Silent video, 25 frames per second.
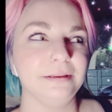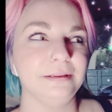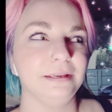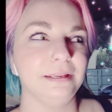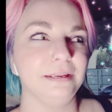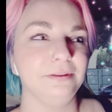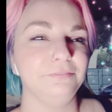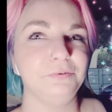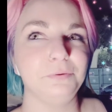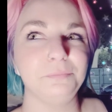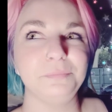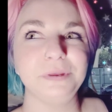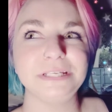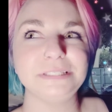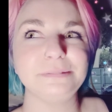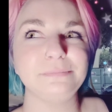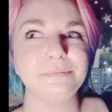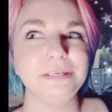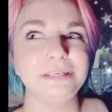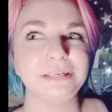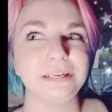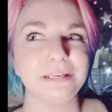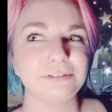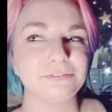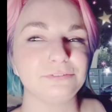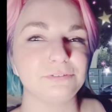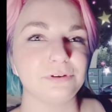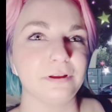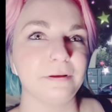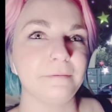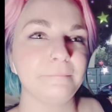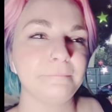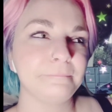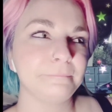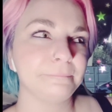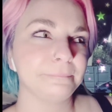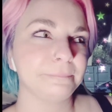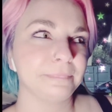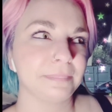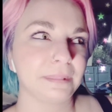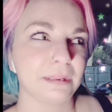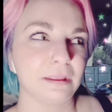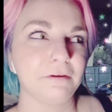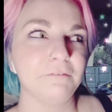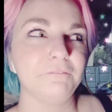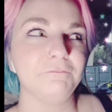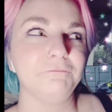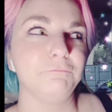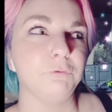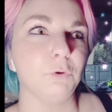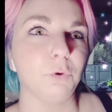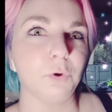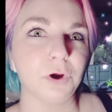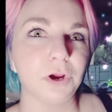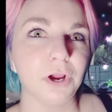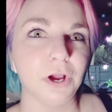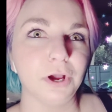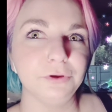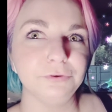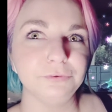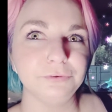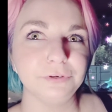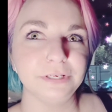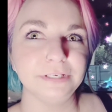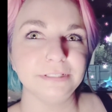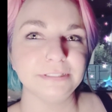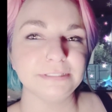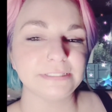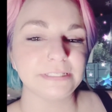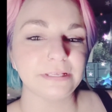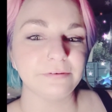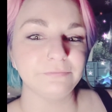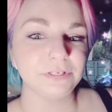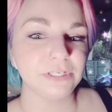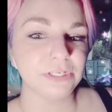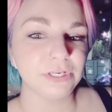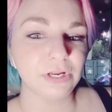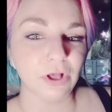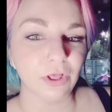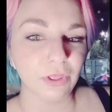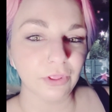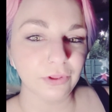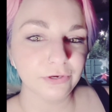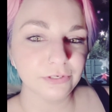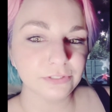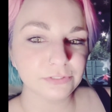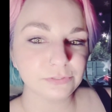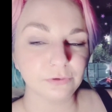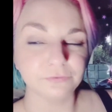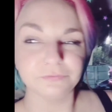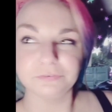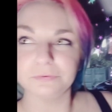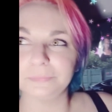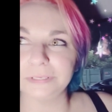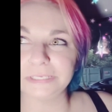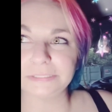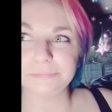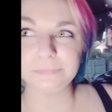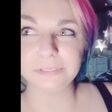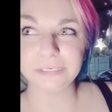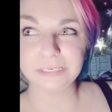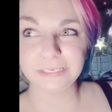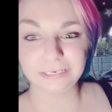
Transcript: And if it makes me an extra $470 or if it makes me